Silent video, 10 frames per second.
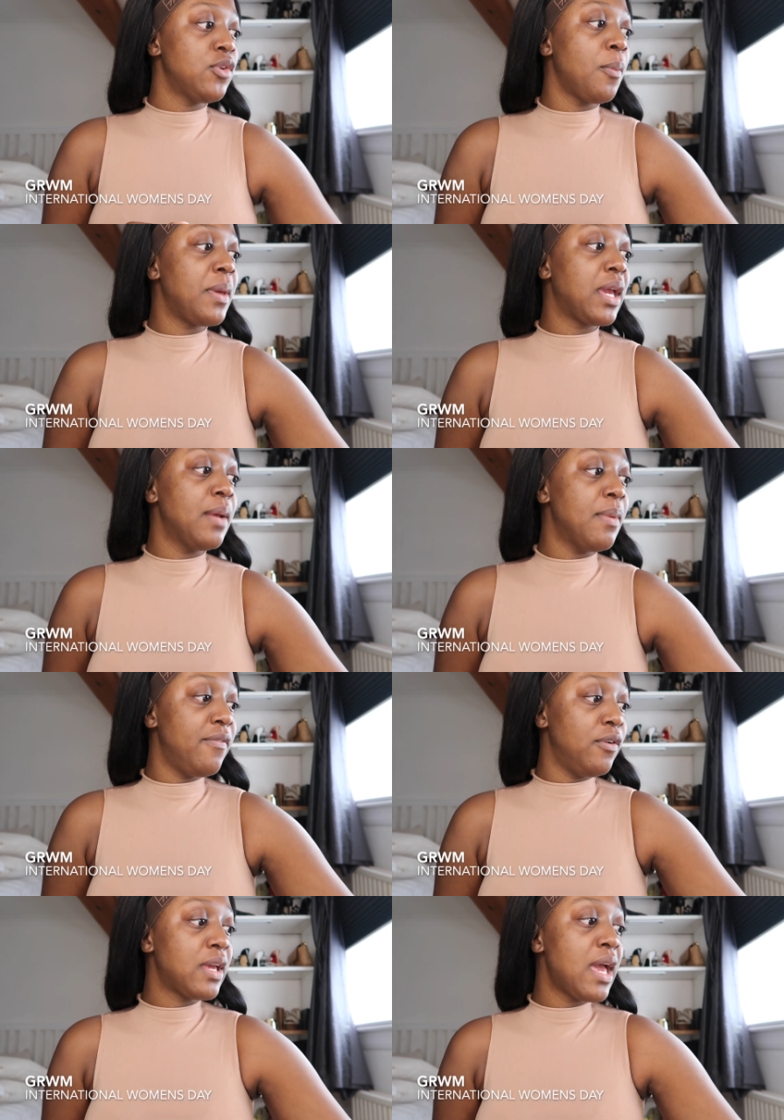for not picking up my
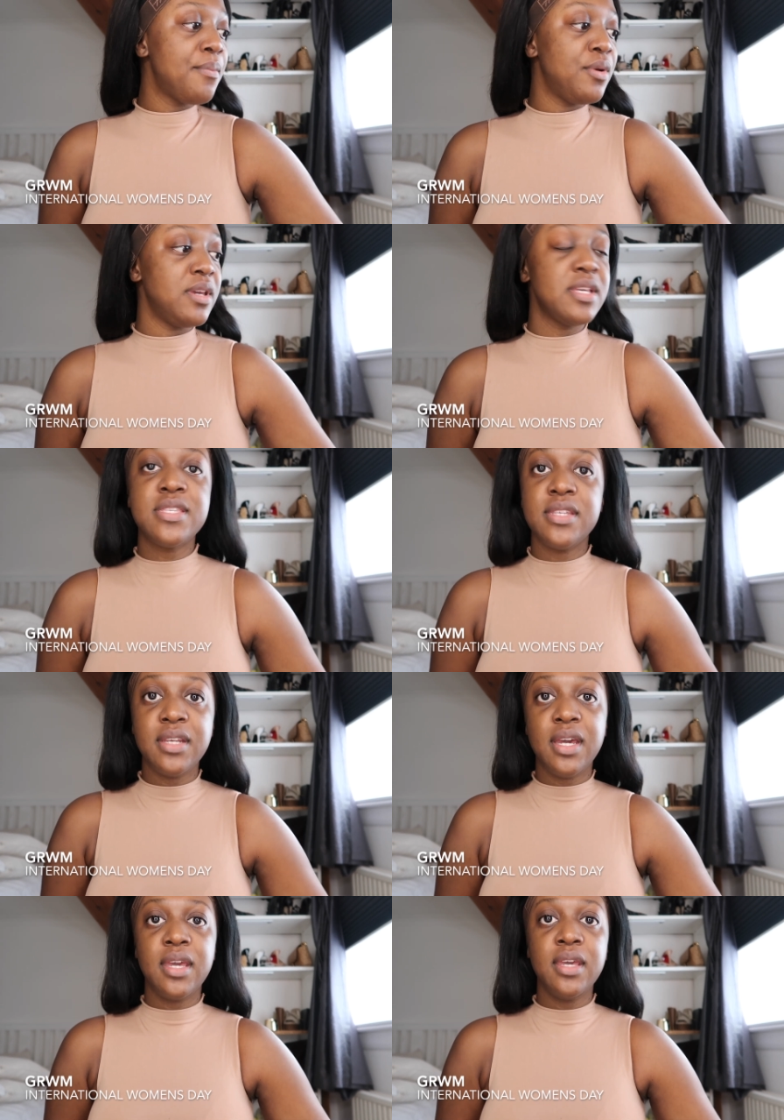vlog camera
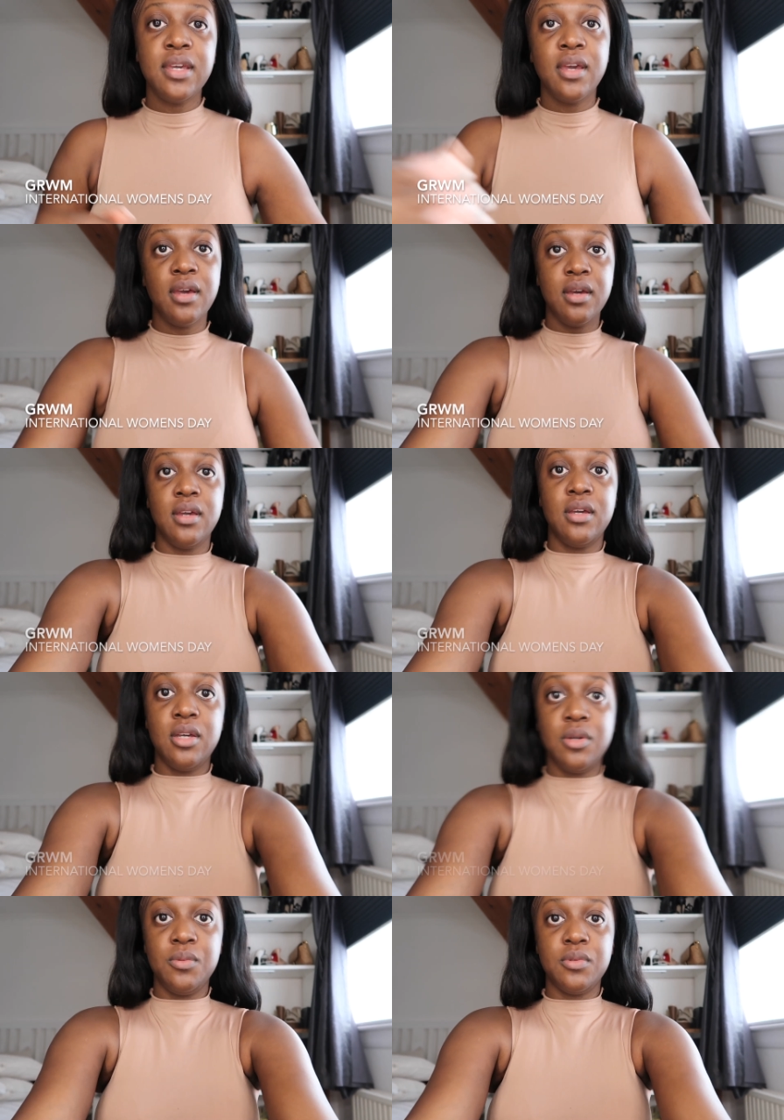yesterday.
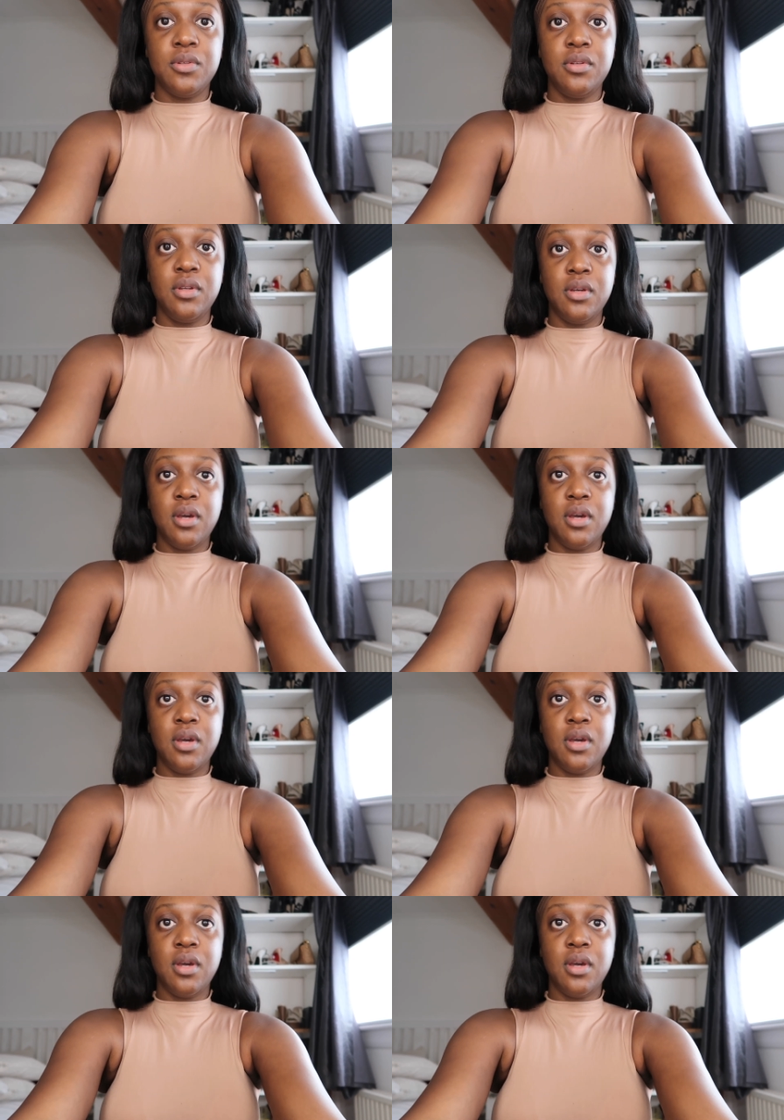Hold on.